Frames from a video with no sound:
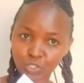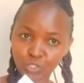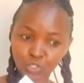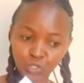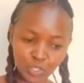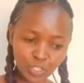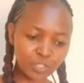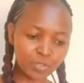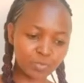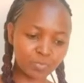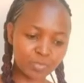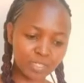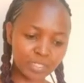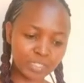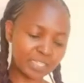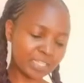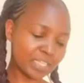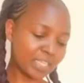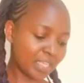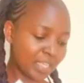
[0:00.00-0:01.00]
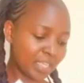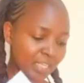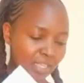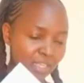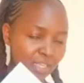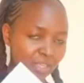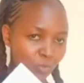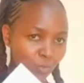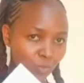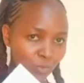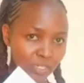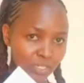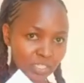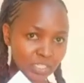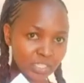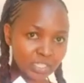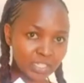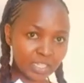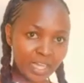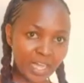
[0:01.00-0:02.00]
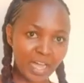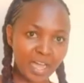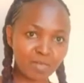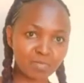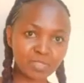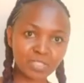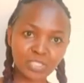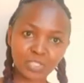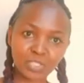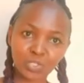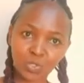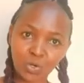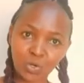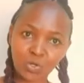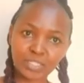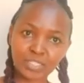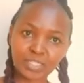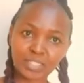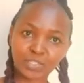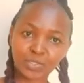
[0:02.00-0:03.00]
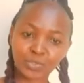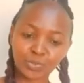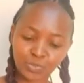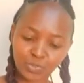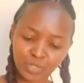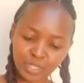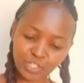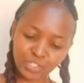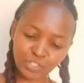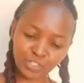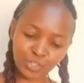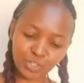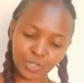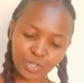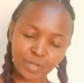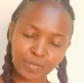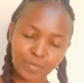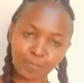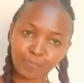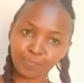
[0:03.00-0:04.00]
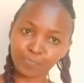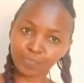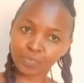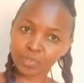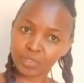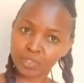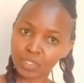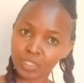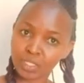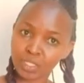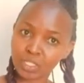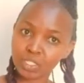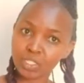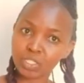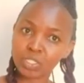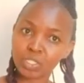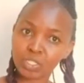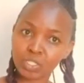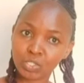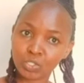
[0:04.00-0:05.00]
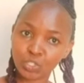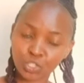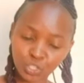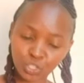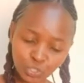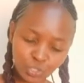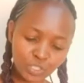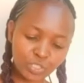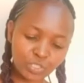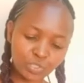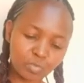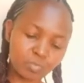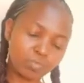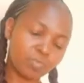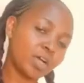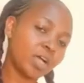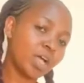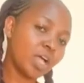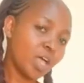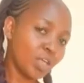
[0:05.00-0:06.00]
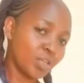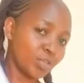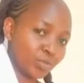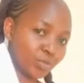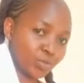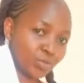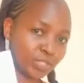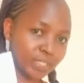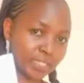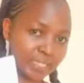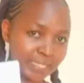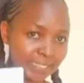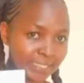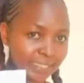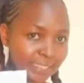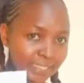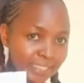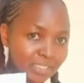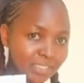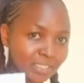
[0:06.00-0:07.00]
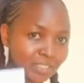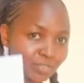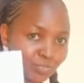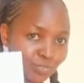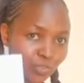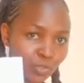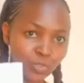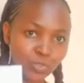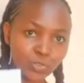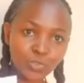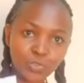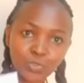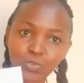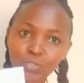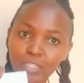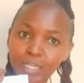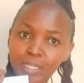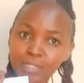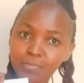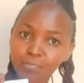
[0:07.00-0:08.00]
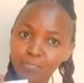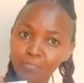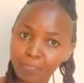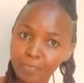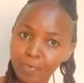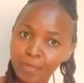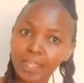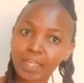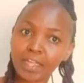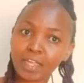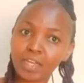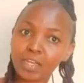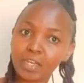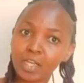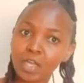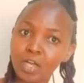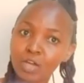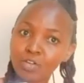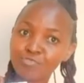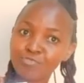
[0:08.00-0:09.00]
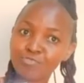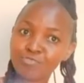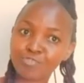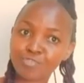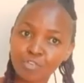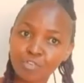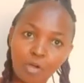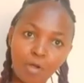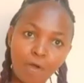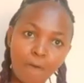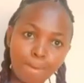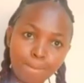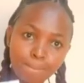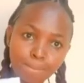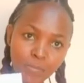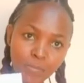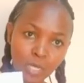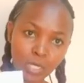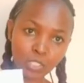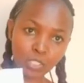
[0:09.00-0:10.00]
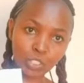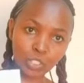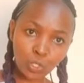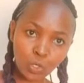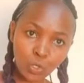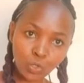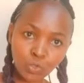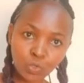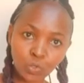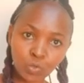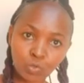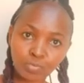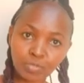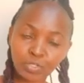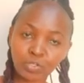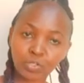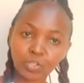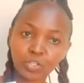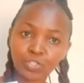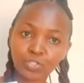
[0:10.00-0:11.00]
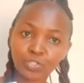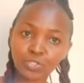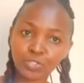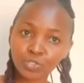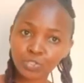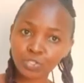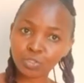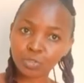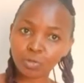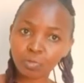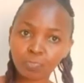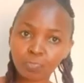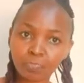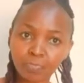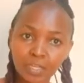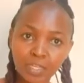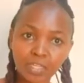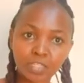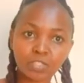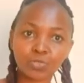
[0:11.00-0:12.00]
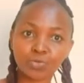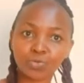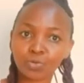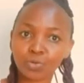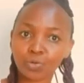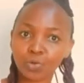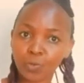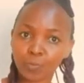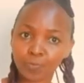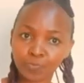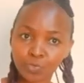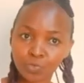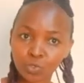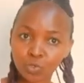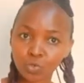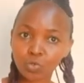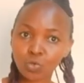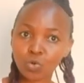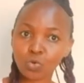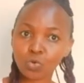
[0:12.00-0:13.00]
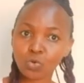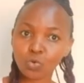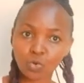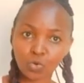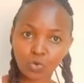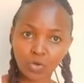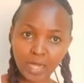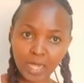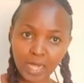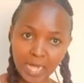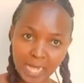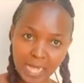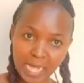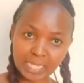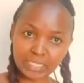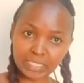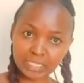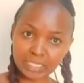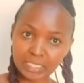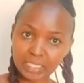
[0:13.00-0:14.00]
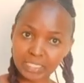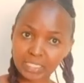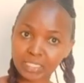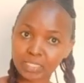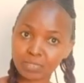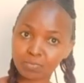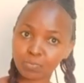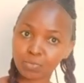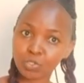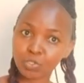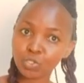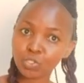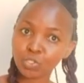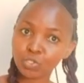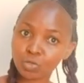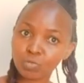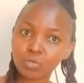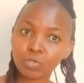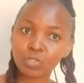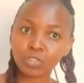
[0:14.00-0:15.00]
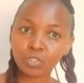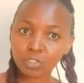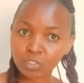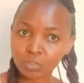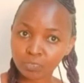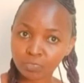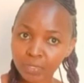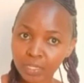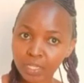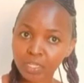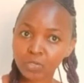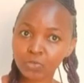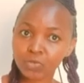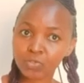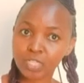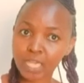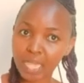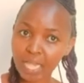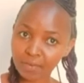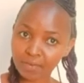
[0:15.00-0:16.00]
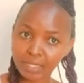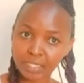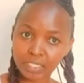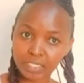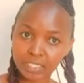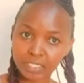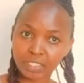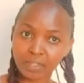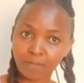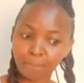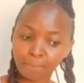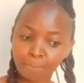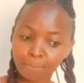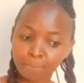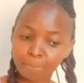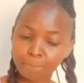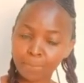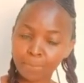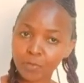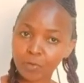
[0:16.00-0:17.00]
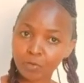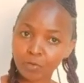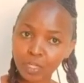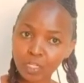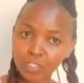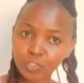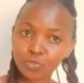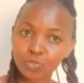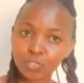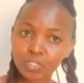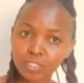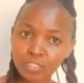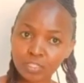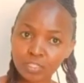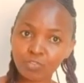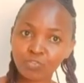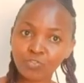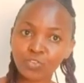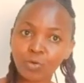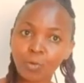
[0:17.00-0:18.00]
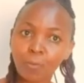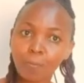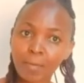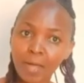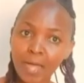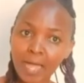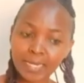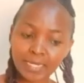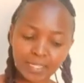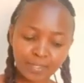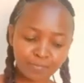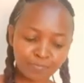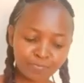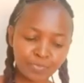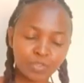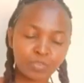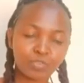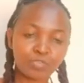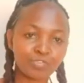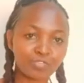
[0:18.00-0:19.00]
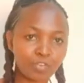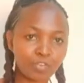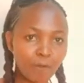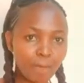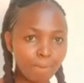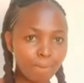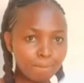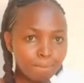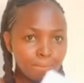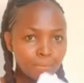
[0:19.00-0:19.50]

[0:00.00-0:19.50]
document when it comes to content creation in YouTube. You need this for you to get paid from Google because YouTube pays through Google AdSense. YouTube will not pay you directly. You're going to receive your money from